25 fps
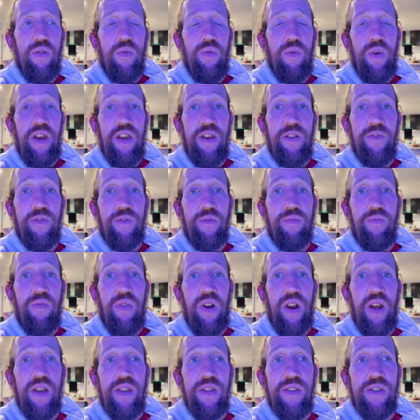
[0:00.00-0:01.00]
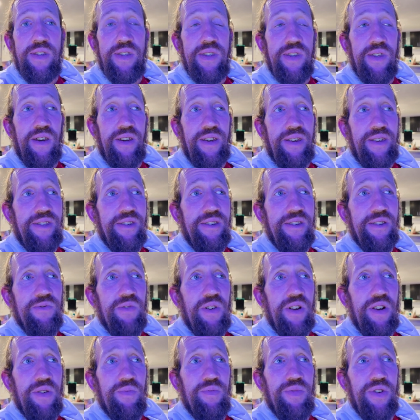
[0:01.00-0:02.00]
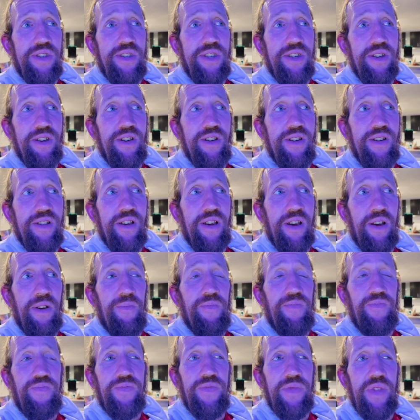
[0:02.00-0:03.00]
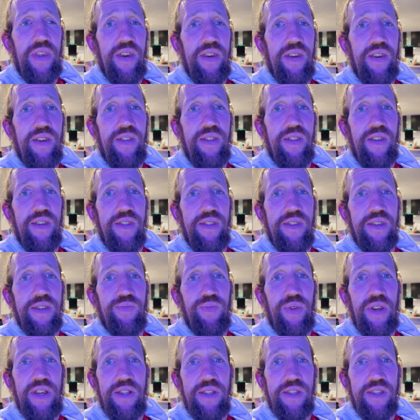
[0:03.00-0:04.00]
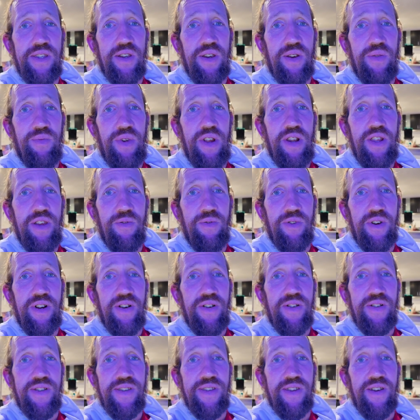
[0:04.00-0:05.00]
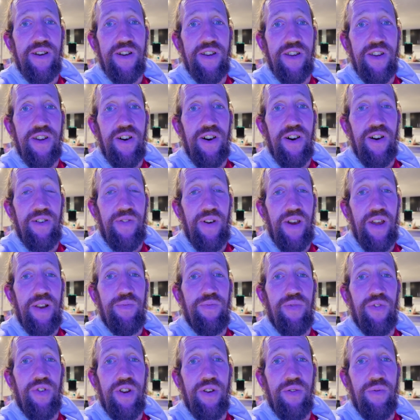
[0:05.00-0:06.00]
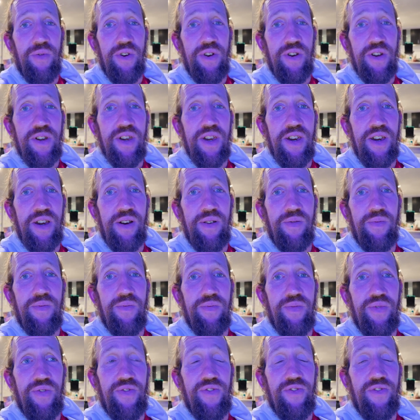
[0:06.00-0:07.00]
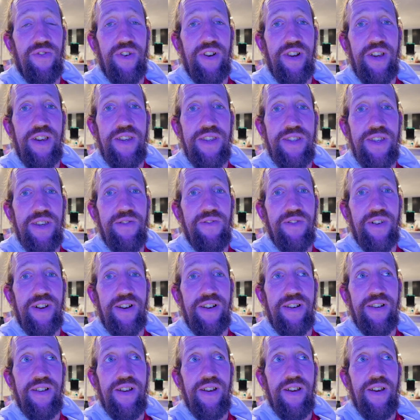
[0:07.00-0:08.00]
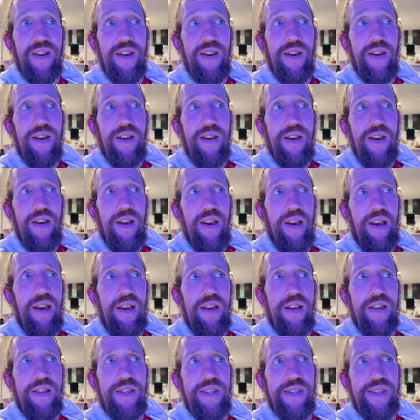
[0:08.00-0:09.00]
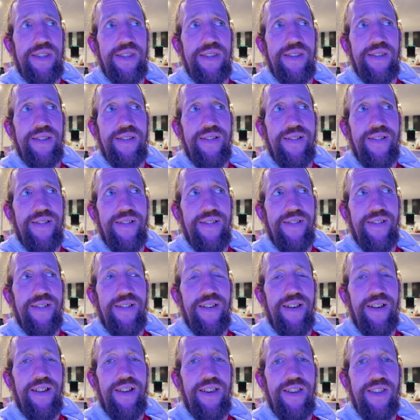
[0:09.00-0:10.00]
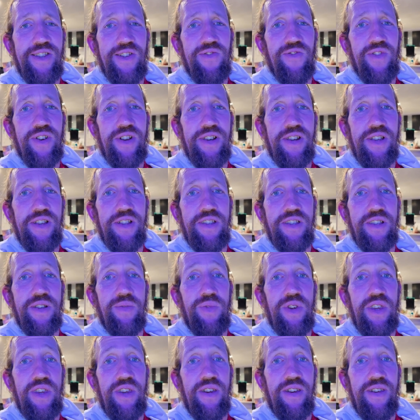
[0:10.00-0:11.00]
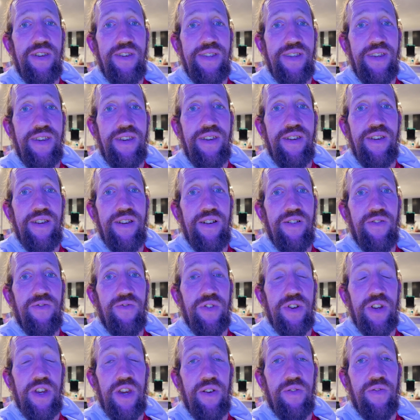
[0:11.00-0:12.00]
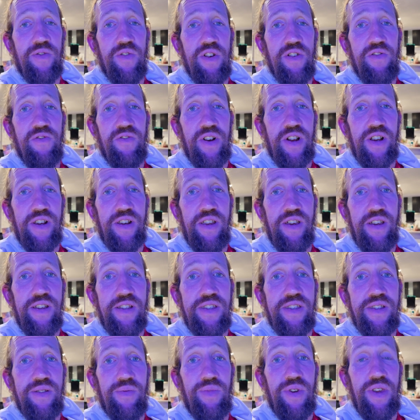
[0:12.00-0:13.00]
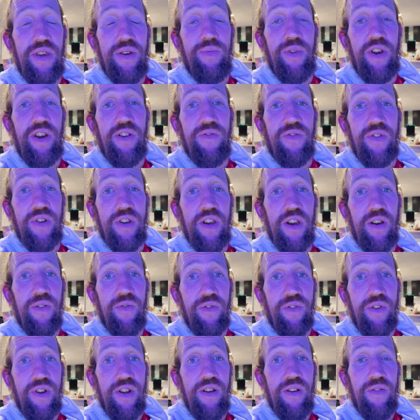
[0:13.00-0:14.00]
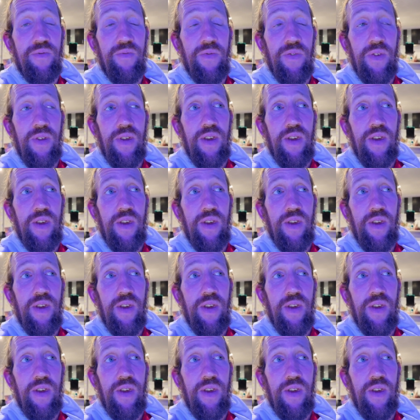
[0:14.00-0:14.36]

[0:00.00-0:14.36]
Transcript: away from runs. Like this run in particular, there's been so many where it's like I've had pre workout before an easy run and an easy run needs to be easy. A recovery run needs to be about recovery.